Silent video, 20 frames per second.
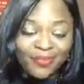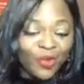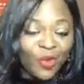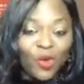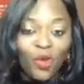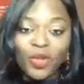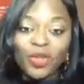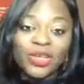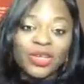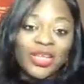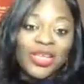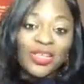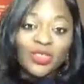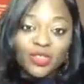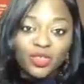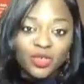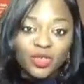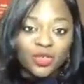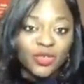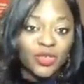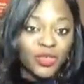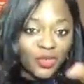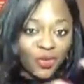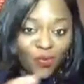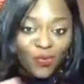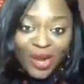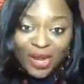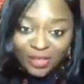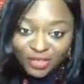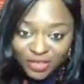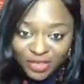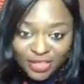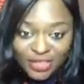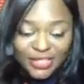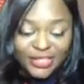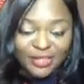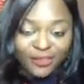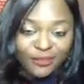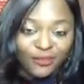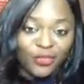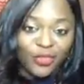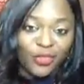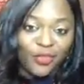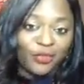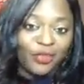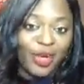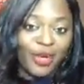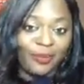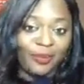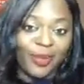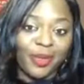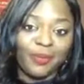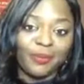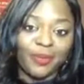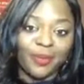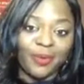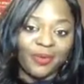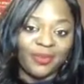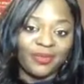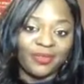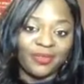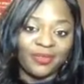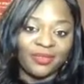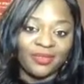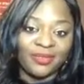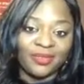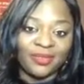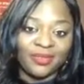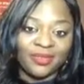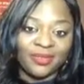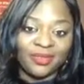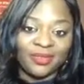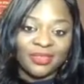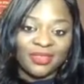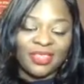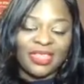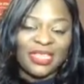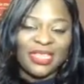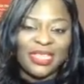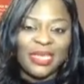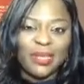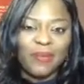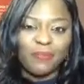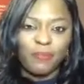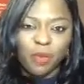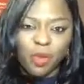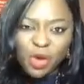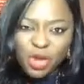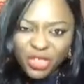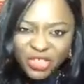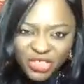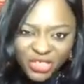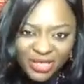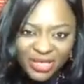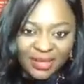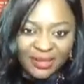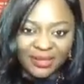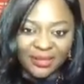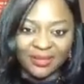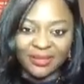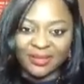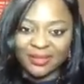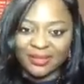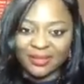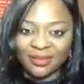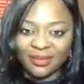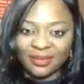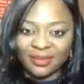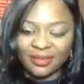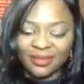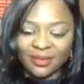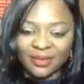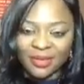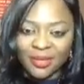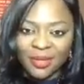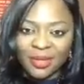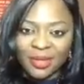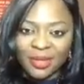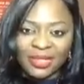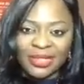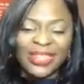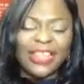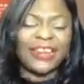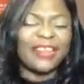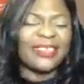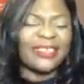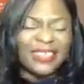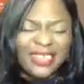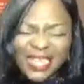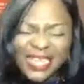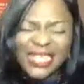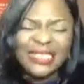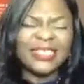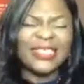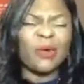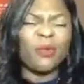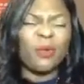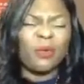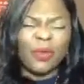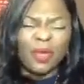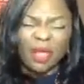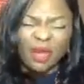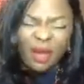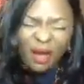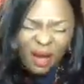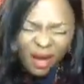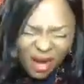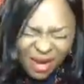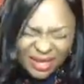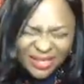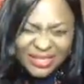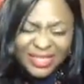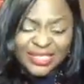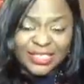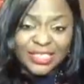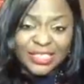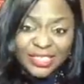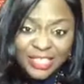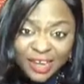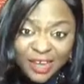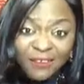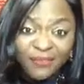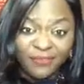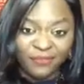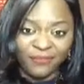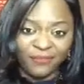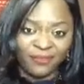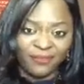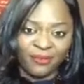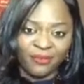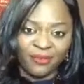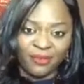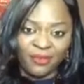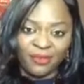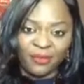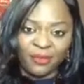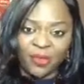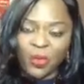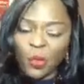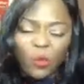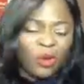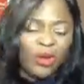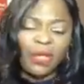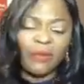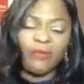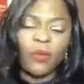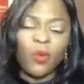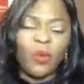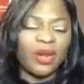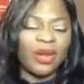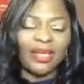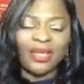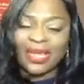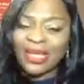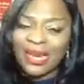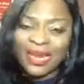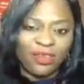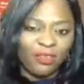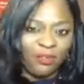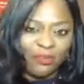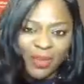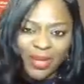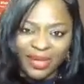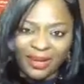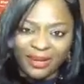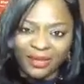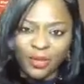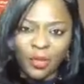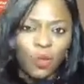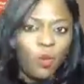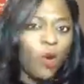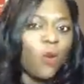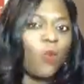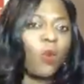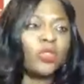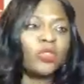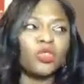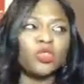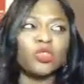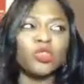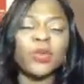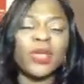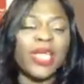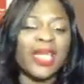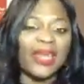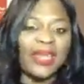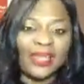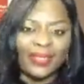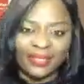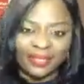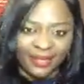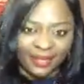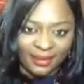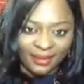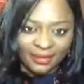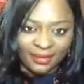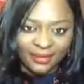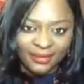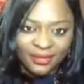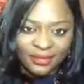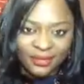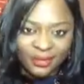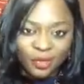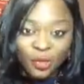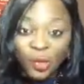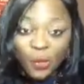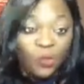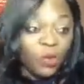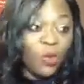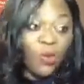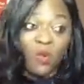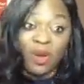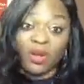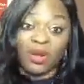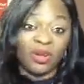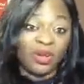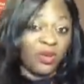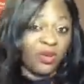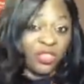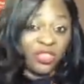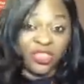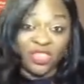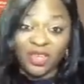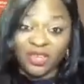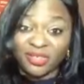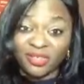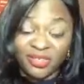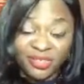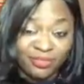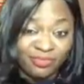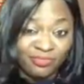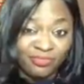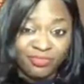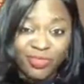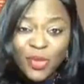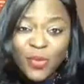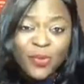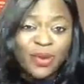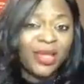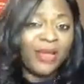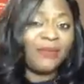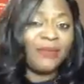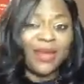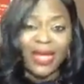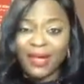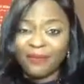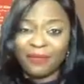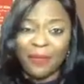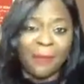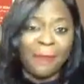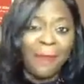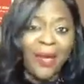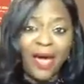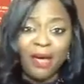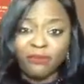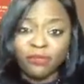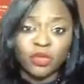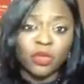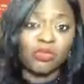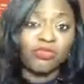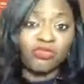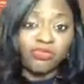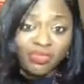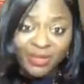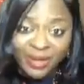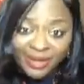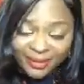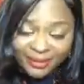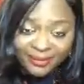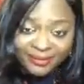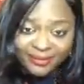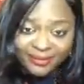All you need to do is surround yourself with the right people. Keep pushing. There are days that will be hard and tough. You won't even want to get out of bed. You won't want to do anything. You won't want to go to church. You won't even have the mouth to pray.